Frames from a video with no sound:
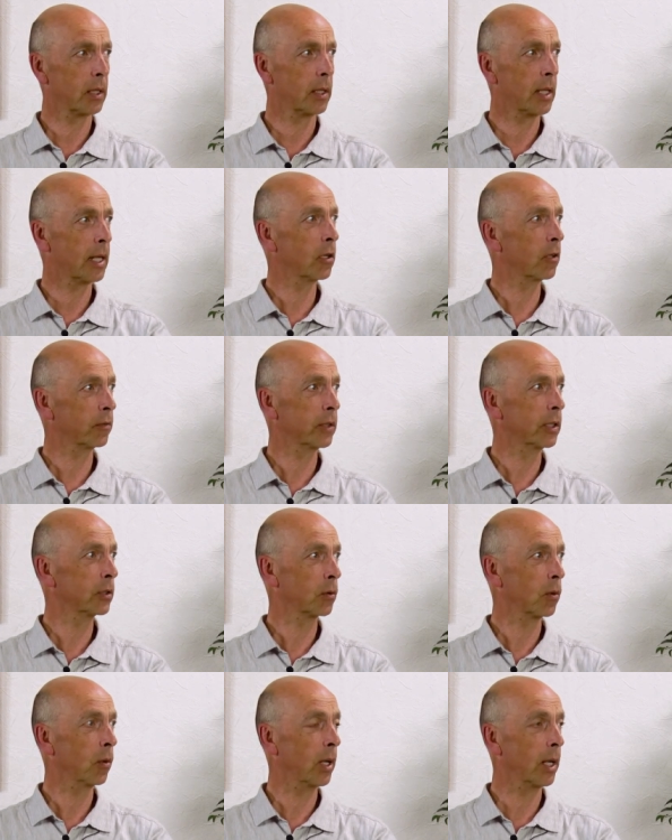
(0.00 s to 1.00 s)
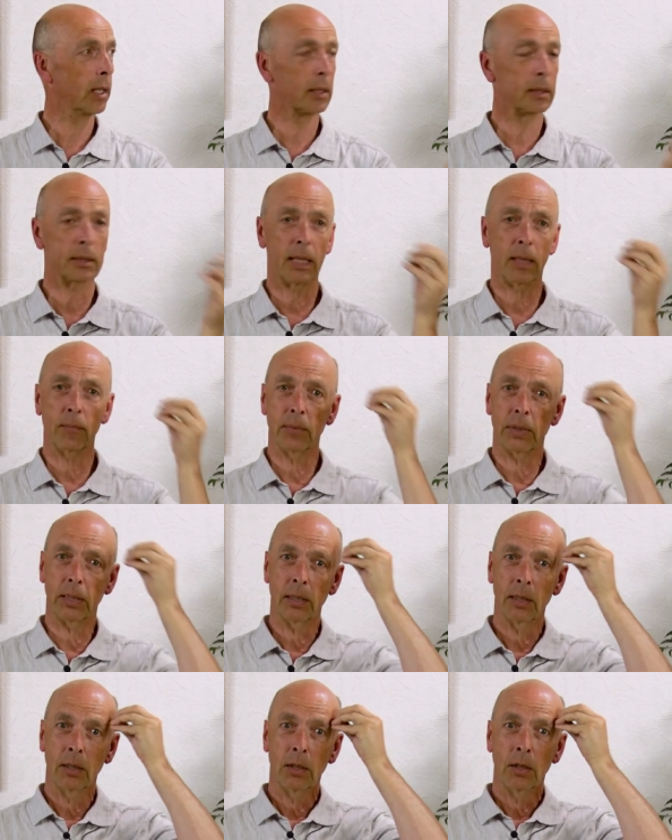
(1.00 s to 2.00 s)
None of these koans can
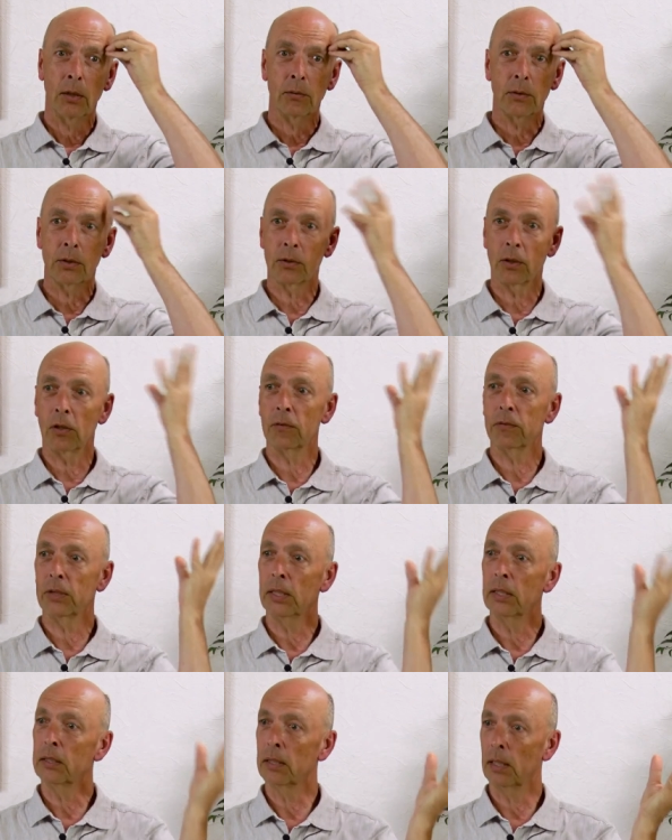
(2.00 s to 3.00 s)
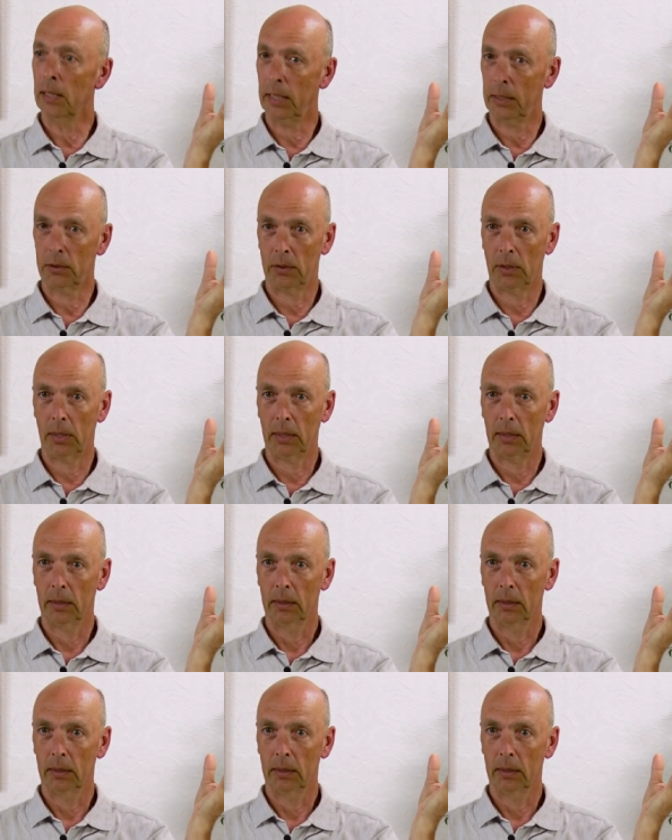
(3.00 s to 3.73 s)
be resolved intellectually.